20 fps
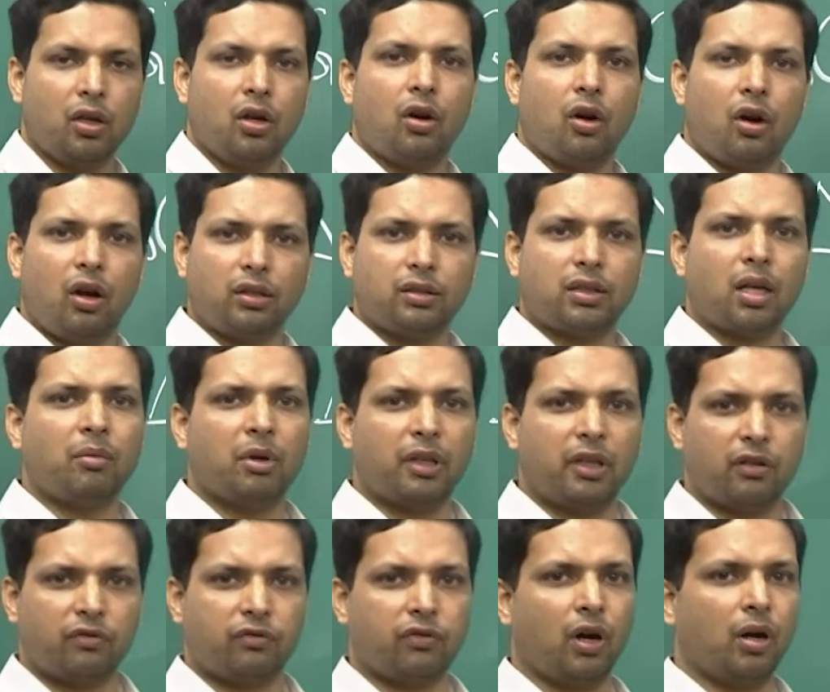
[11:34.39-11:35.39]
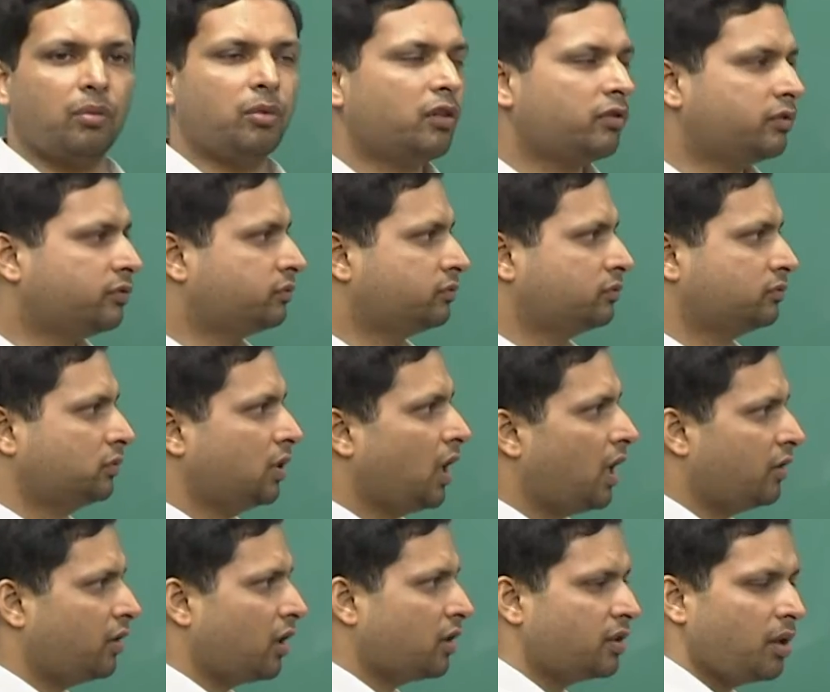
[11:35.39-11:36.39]
or some other form of
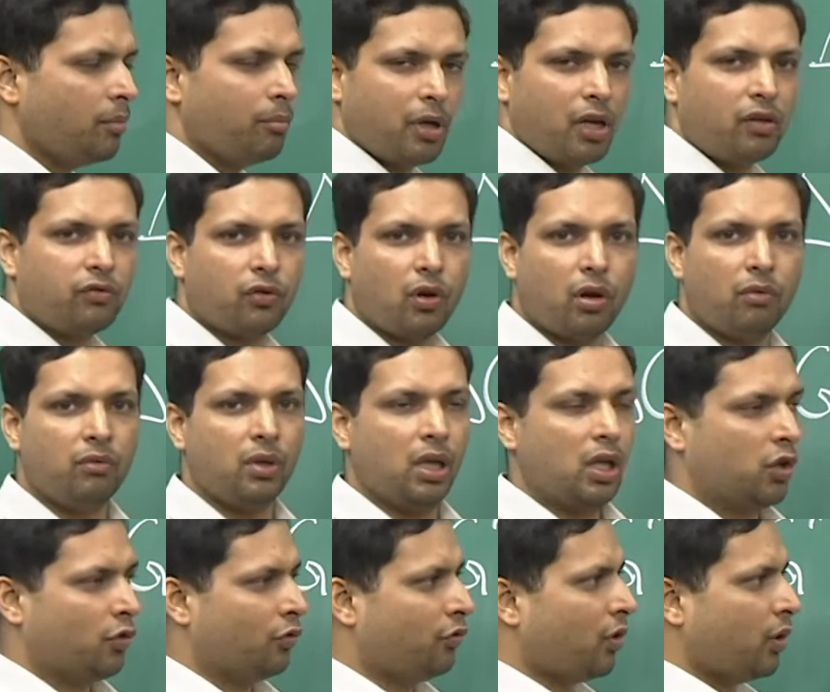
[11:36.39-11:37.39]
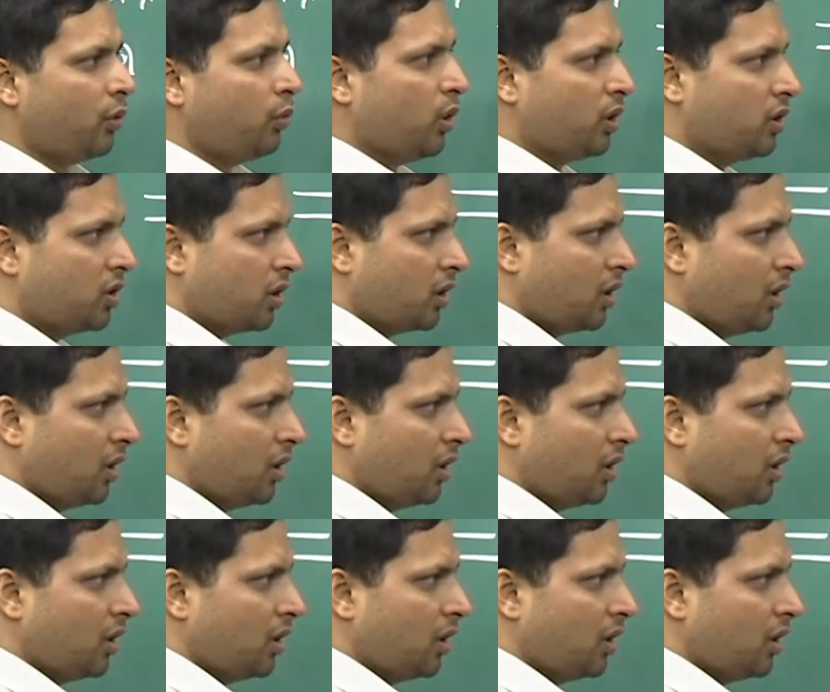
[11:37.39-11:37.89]
that, a simpler form for which